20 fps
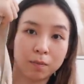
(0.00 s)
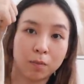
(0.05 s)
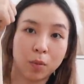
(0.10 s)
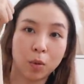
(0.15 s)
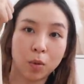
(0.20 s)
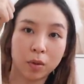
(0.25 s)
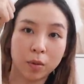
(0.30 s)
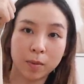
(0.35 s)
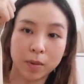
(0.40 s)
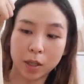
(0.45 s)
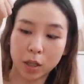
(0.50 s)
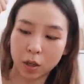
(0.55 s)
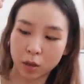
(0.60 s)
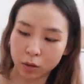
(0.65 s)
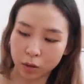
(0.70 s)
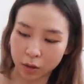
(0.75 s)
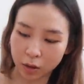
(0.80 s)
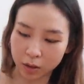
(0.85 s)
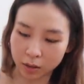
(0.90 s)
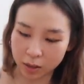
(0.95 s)
pull the
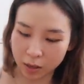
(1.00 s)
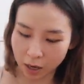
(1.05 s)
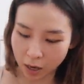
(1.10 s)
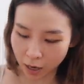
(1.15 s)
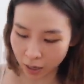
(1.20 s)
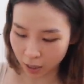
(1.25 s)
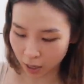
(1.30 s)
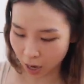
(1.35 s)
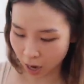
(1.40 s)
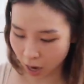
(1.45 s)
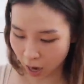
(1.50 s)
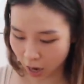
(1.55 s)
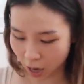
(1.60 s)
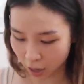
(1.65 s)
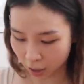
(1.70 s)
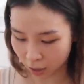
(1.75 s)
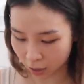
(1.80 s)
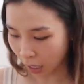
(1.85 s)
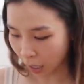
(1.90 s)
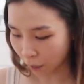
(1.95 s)
material to the side
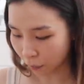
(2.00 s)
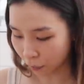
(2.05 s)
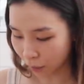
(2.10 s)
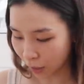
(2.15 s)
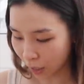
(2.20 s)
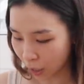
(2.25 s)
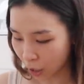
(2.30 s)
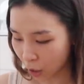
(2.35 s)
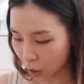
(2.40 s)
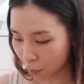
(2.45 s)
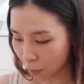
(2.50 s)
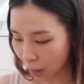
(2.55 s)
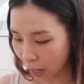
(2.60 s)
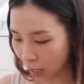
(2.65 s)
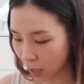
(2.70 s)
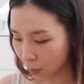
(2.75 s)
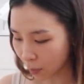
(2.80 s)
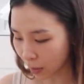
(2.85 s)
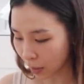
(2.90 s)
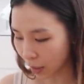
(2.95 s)
and start feeding your
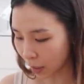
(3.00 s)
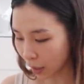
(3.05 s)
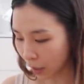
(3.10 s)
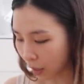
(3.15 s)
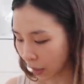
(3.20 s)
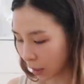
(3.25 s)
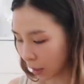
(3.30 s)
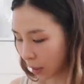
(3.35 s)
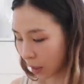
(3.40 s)
baby.